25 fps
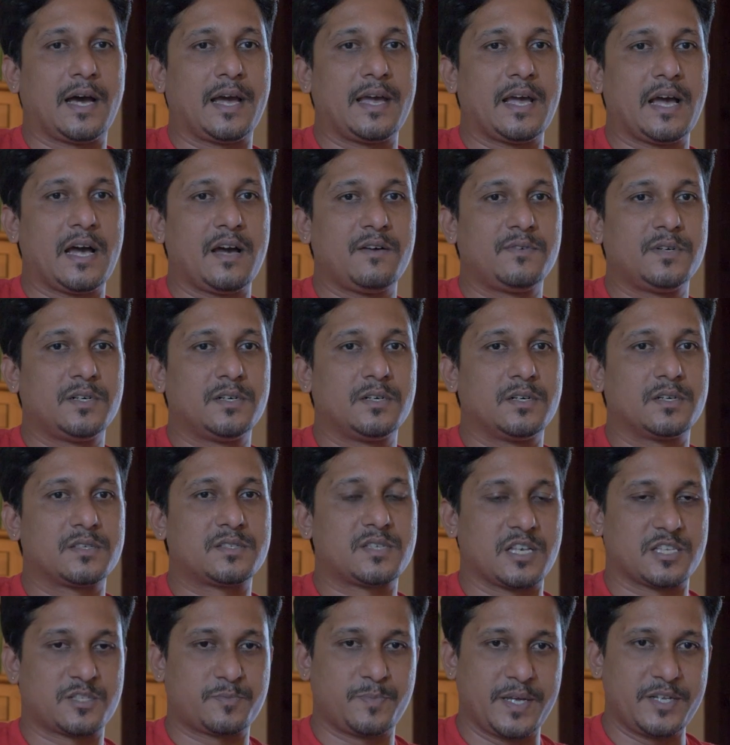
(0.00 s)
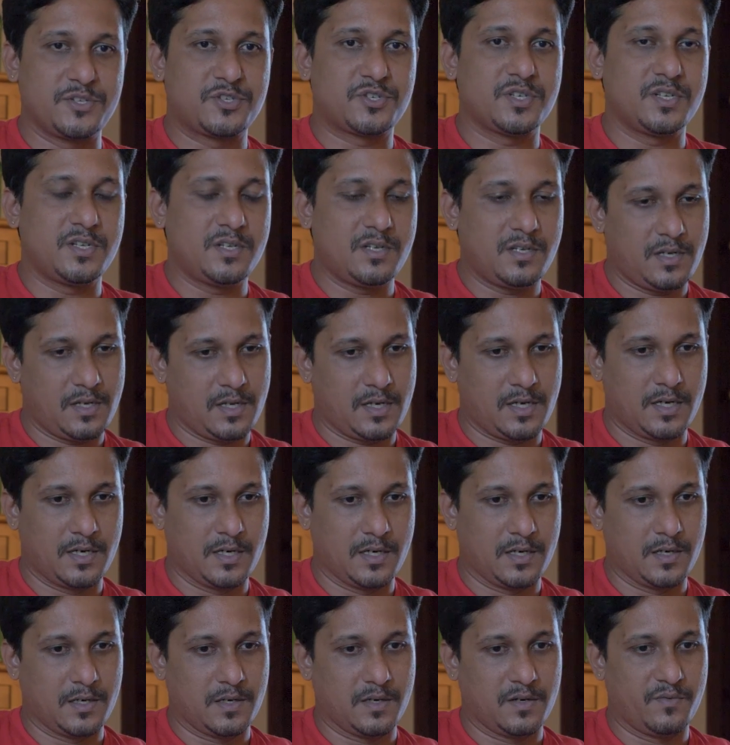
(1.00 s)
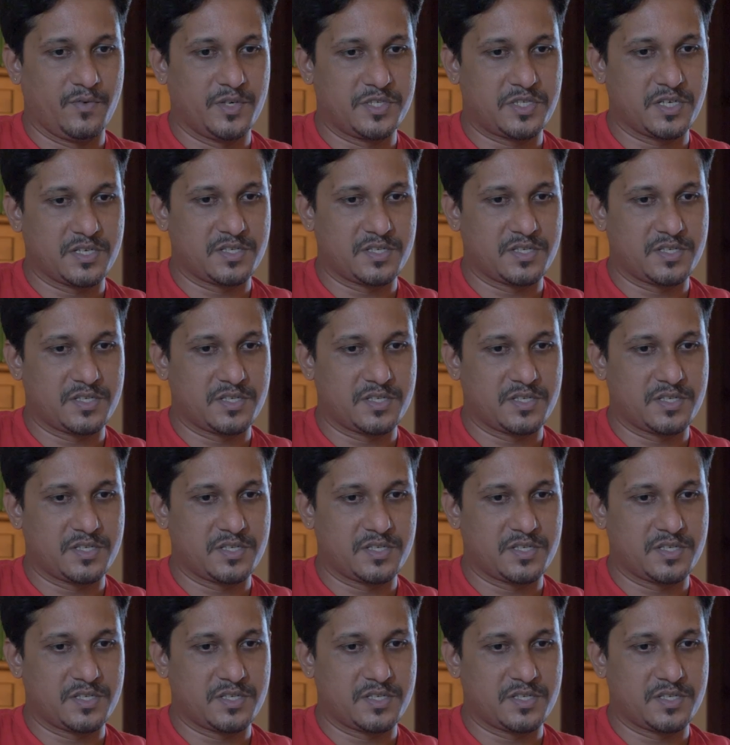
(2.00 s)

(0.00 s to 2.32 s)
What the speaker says: I have a suspension, which